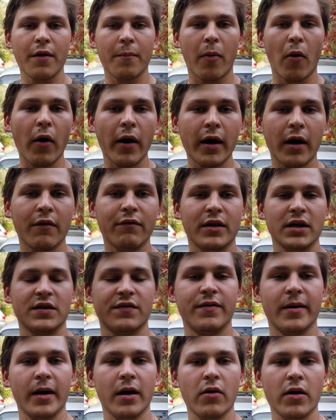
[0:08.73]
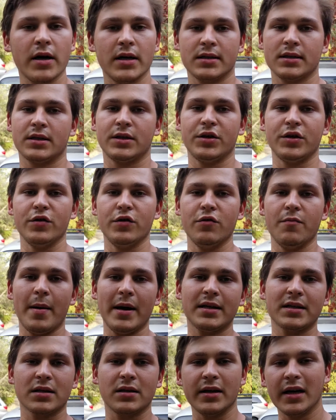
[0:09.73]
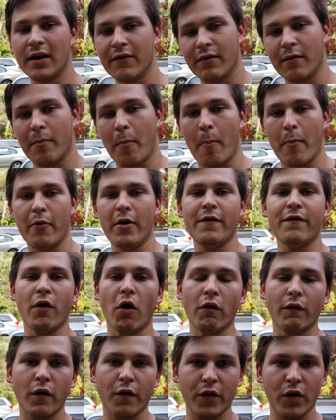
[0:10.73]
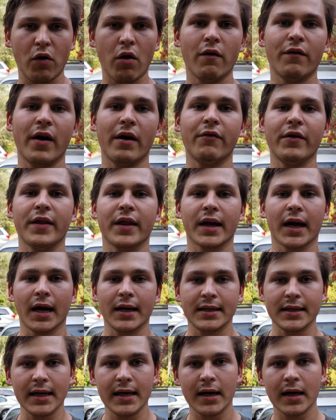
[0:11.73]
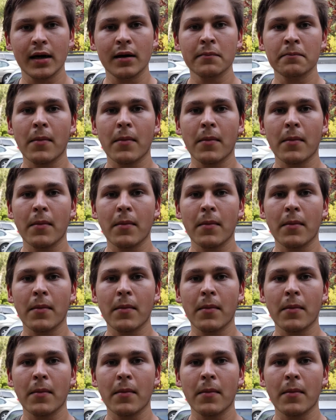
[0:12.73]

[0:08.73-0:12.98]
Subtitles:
point of this video is to basically give a brief overview of everything I did.